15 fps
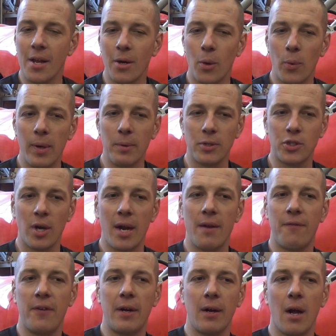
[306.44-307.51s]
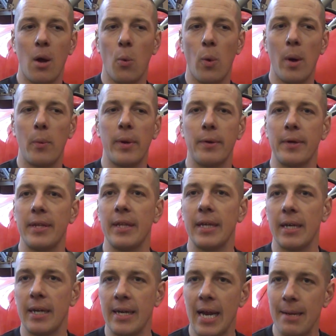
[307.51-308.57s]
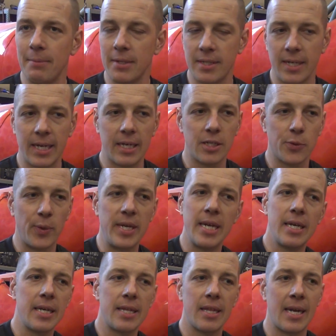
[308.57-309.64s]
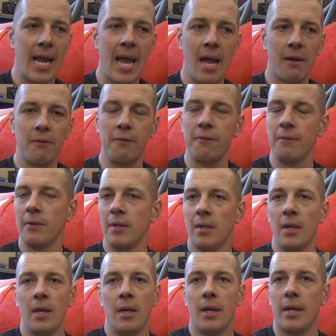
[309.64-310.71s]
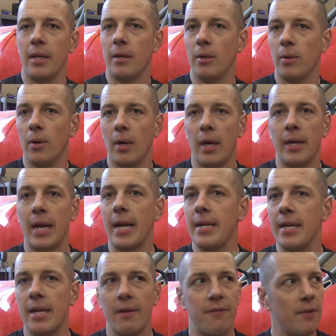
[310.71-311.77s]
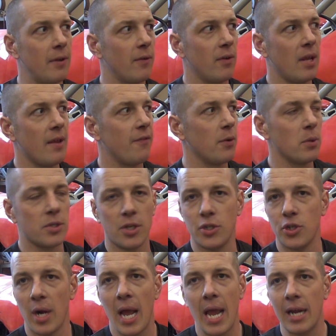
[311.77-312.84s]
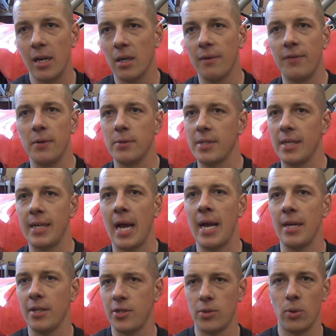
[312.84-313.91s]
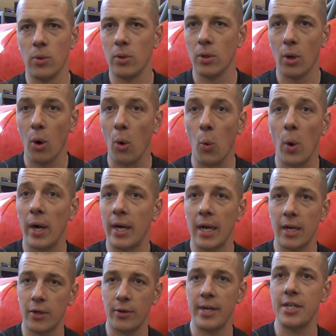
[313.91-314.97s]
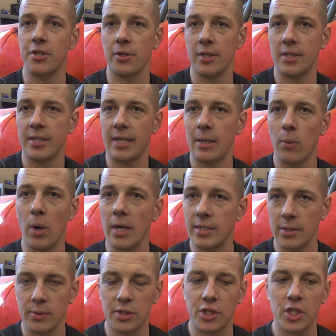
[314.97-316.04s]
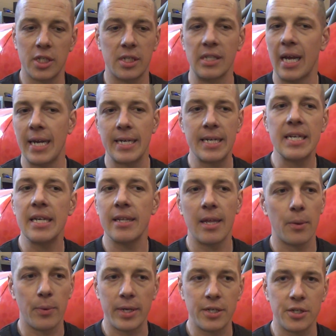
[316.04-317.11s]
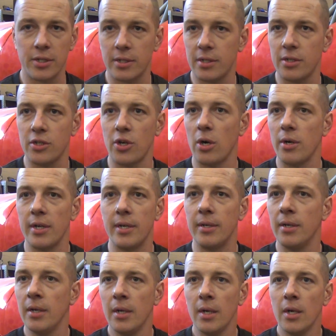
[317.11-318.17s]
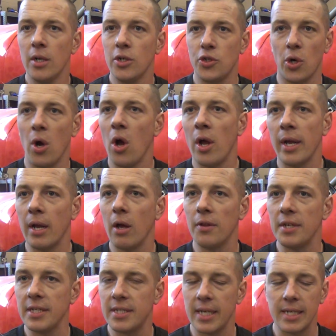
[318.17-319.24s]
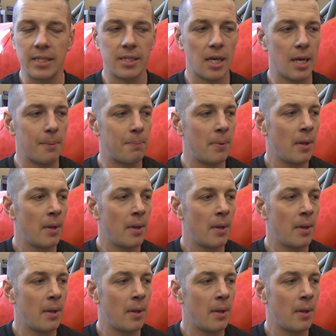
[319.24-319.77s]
You know, we were trying to figure out what we were even going to name this thing, because we didn't even have, you know, an idea if it was a dragon or if it was a dinosaur or what kind of creature this thing was. It was just an idea that we just started drawing all these things up.